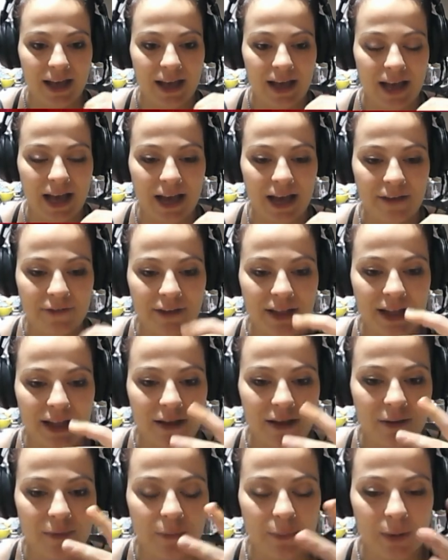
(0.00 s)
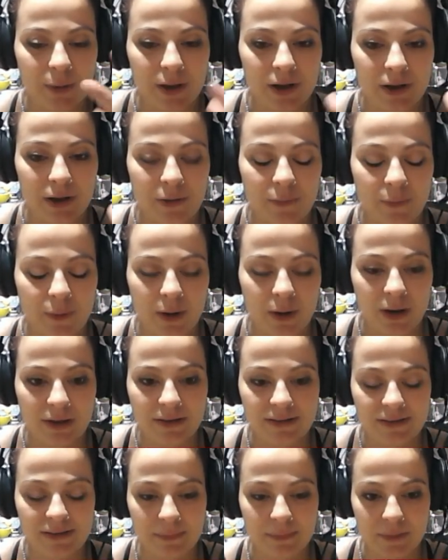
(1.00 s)
I feel like we're us
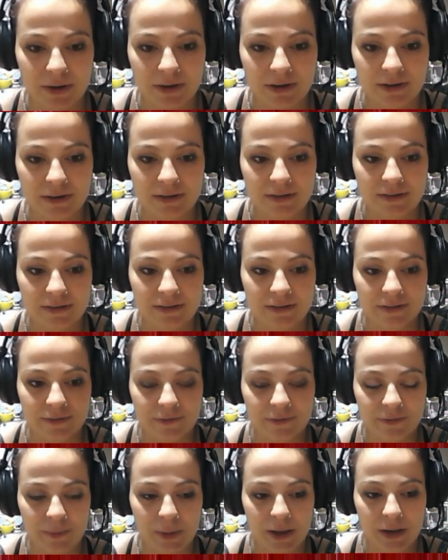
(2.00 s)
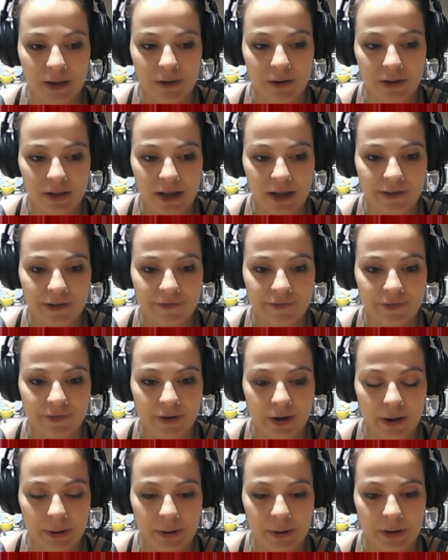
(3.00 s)
Simmers. We all have
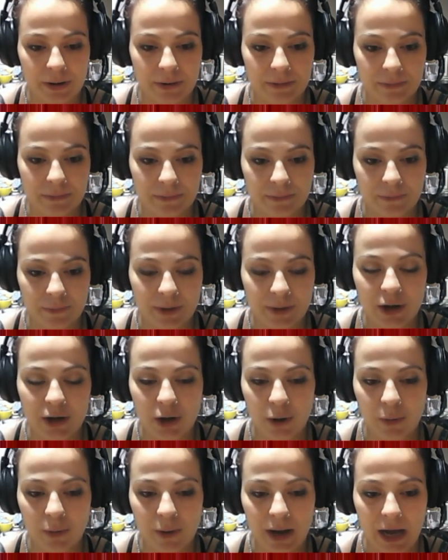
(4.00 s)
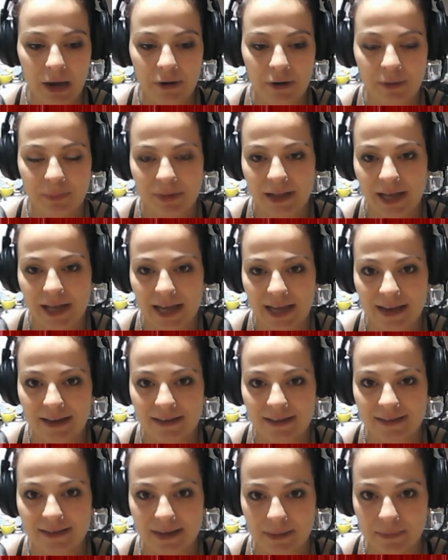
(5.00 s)
we know how to play
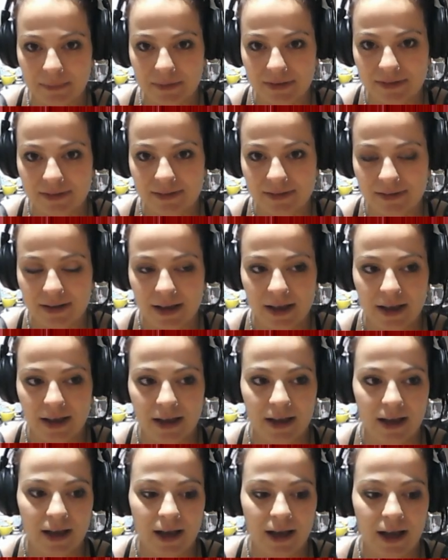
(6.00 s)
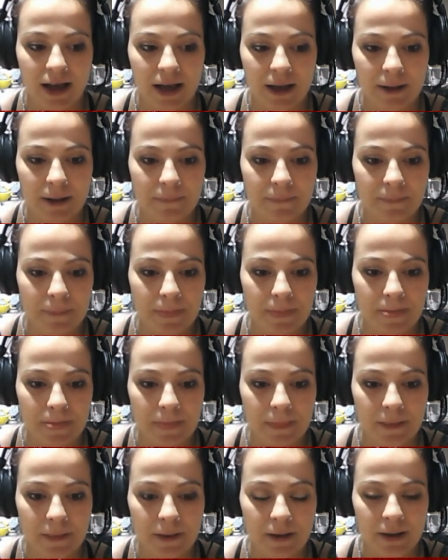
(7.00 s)
Sims. Um,
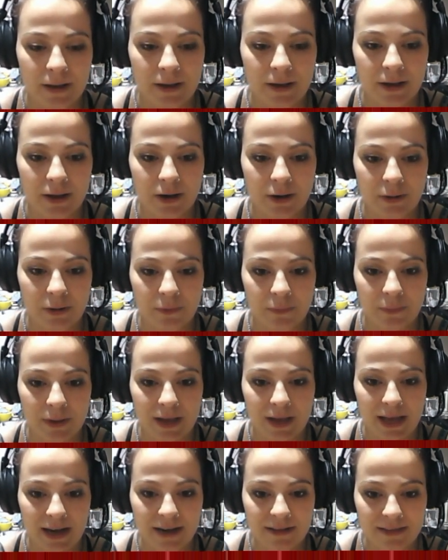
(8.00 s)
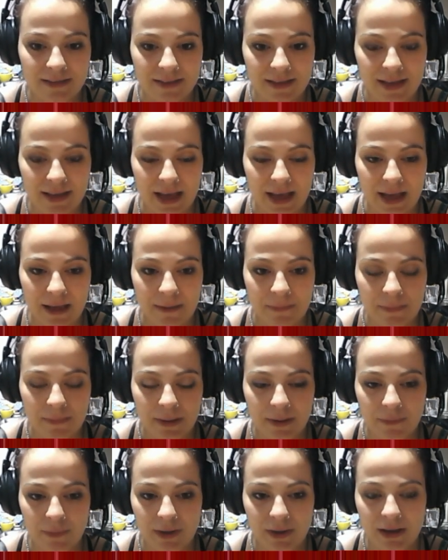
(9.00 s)
we get into the game
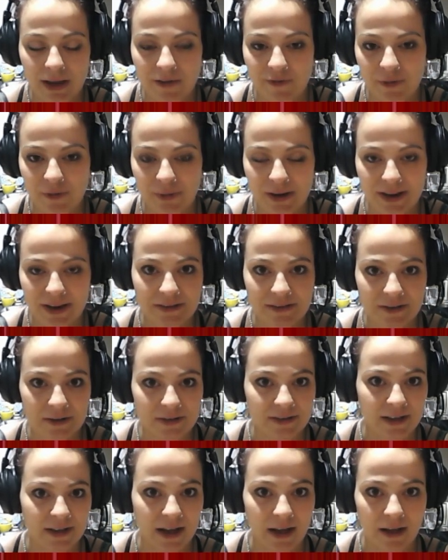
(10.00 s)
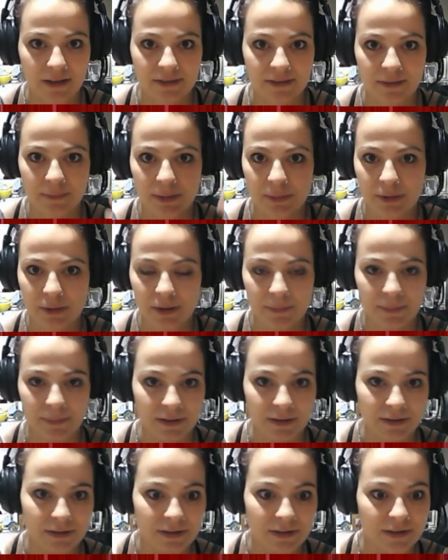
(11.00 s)
and everyone has their style. Some people are
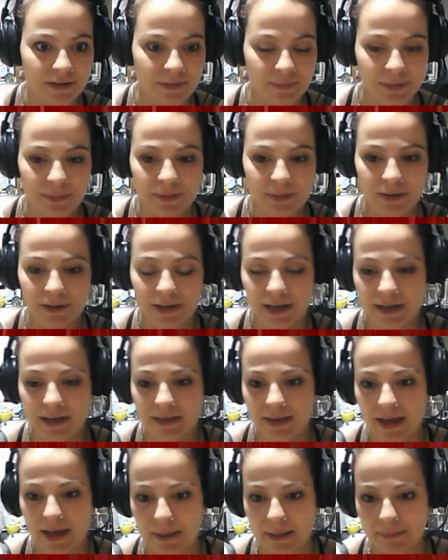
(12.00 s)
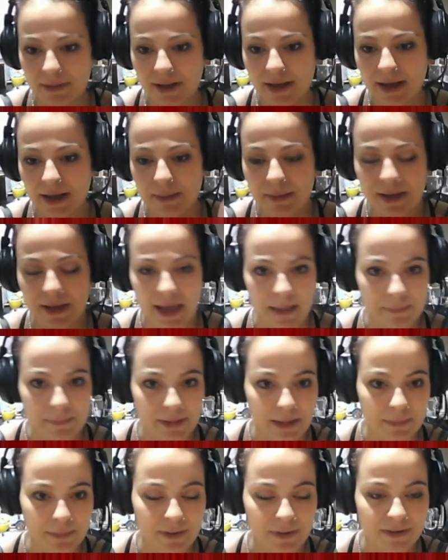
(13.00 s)
builders, some people like the gameplay. I'm a
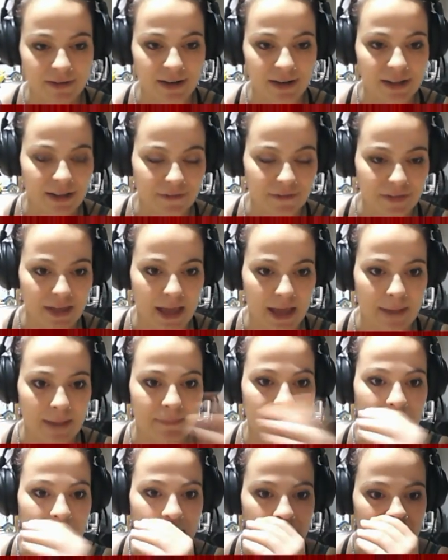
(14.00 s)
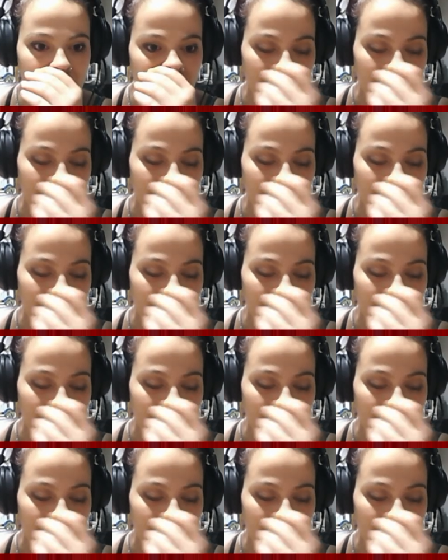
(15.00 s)
gameplay person. I love the gameplay.